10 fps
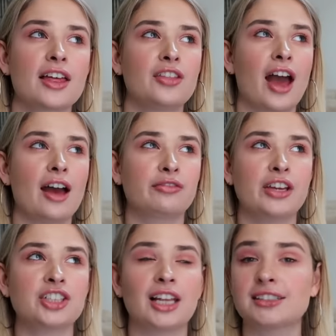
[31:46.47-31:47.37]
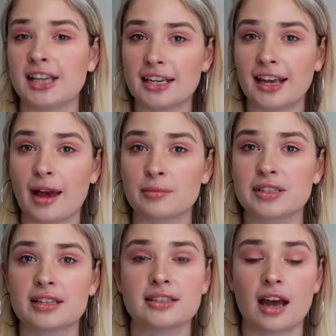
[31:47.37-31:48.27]
that feature like dating
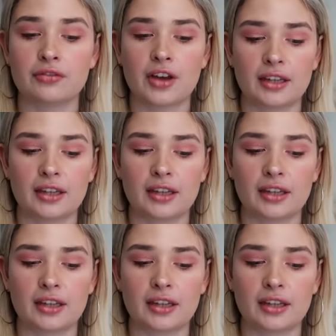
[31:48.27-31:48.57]
apps and stuff